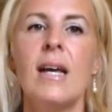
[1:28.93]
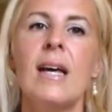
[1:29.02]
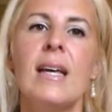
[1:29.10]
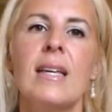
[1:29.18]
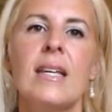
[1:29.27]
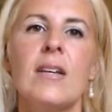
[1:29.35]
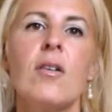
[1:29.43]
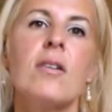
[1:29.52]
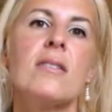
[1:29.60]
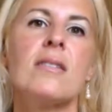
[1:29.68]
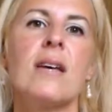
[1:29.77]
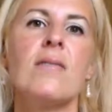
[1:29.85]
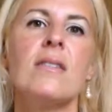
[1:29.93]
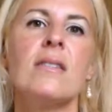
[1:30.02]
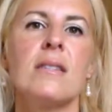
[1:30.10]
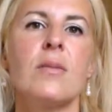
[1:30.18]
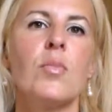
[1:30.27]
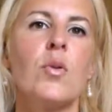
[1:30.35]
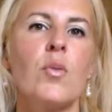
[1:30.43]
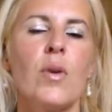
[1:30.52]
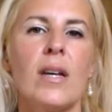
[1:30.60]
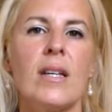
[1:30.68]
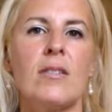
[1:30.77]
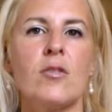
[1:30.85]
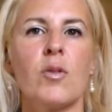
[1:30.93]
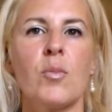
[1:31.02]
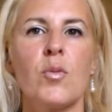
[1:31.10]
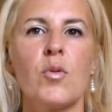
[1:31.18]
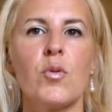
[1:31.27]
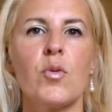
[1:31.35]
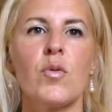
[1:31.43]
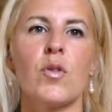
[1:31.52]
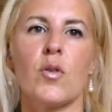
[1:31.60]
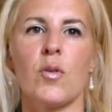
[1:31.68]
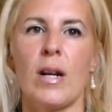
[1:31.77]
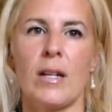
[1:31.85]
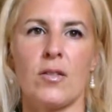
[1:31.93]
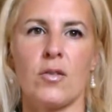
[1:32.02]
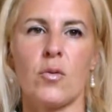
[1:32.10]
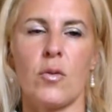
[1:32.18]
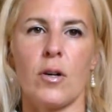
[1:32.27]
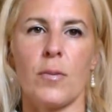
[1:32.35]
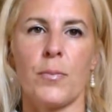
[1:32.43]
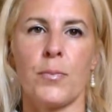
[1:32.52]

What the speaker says: Here are 7 simple ways to improve your credit score.